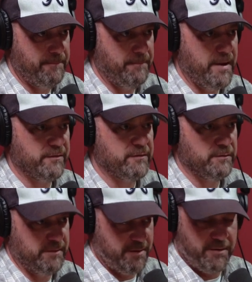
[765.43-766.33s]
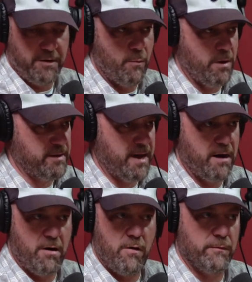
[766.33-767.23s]
Yes. In, you know, you don't want that
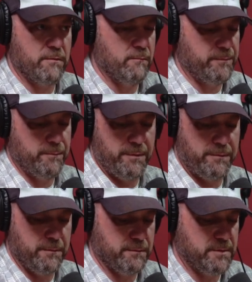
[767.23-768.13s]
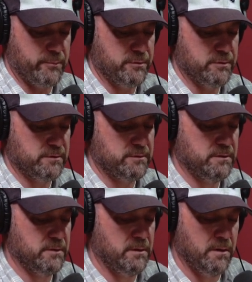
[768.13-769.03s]
at all with, with, with your treble hooks.
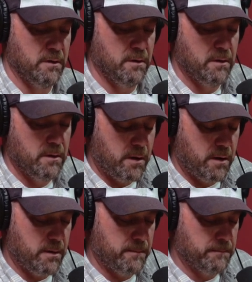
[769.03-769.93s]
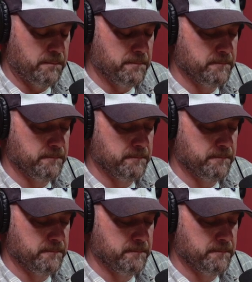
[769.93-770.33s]
Okay. Um,